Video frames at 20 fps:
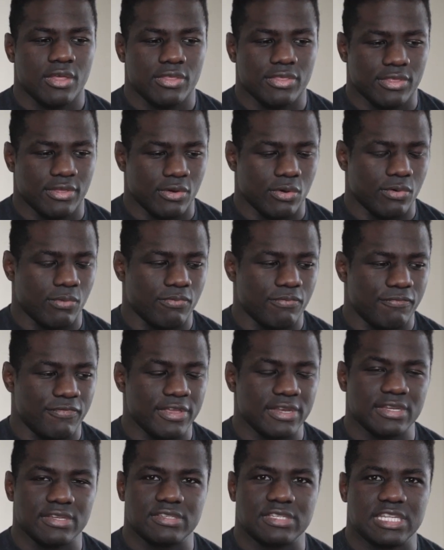the
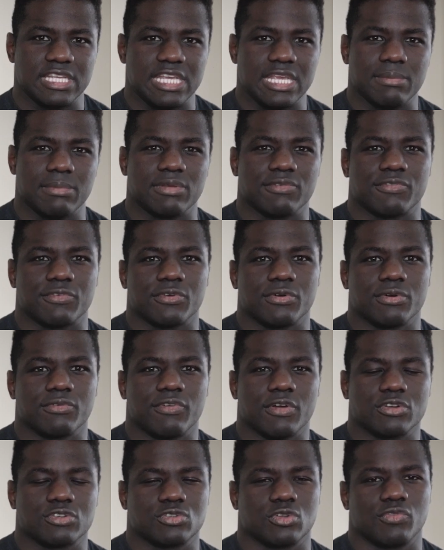fitness team and for
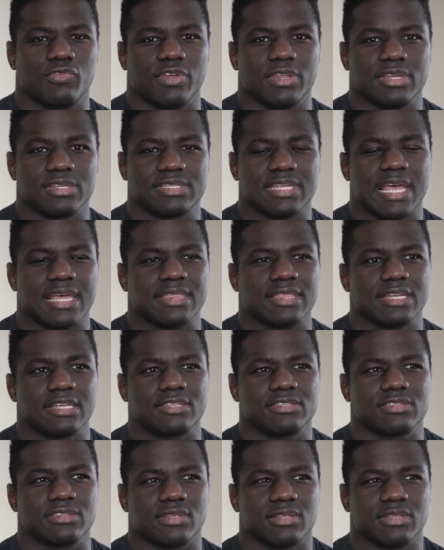functional fitness
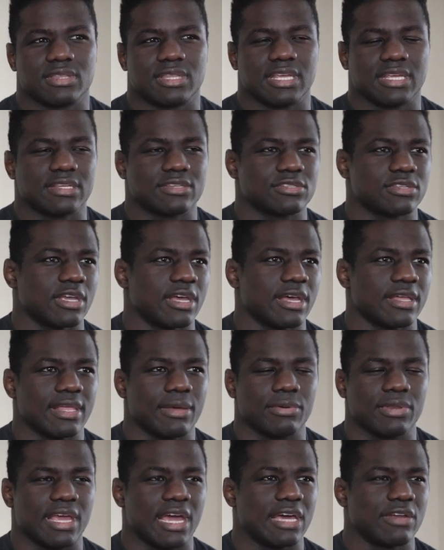athletes, things that
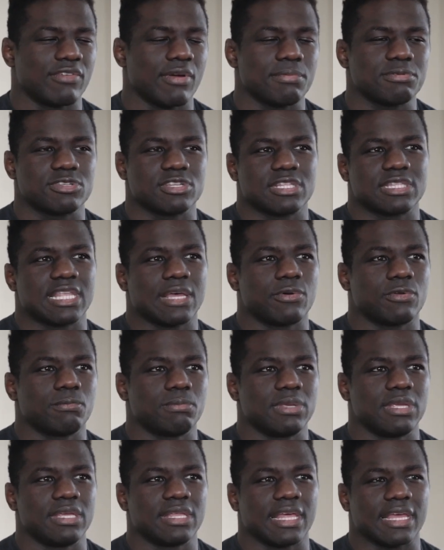would kind of represent that would
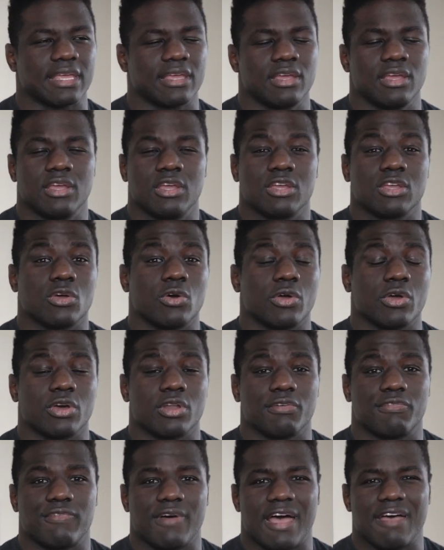be like going on
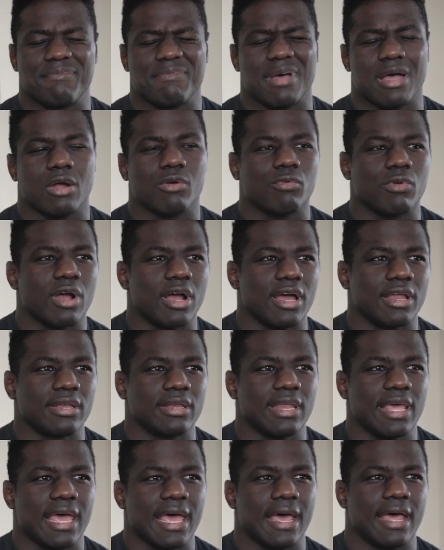a 5-mile
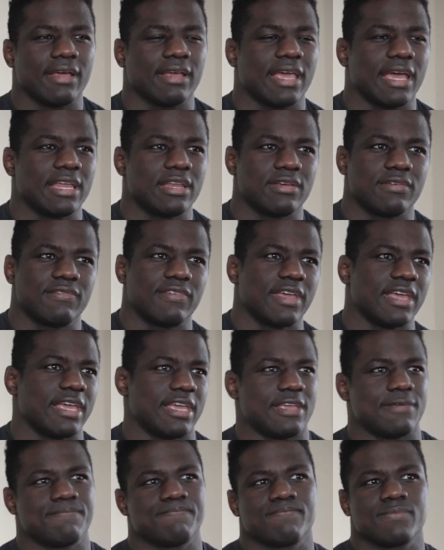run at kind of
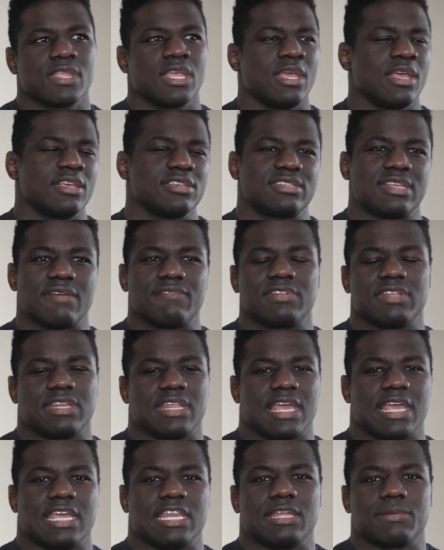a 70
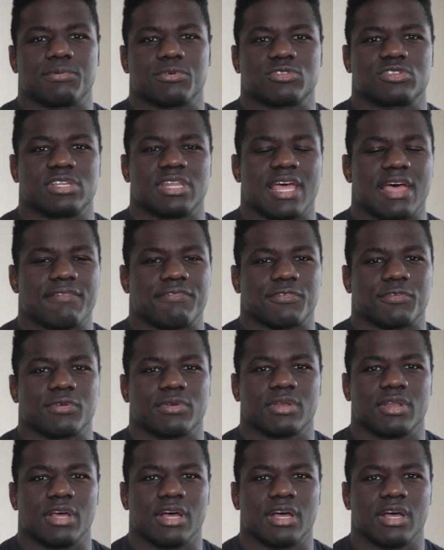to 80% effort.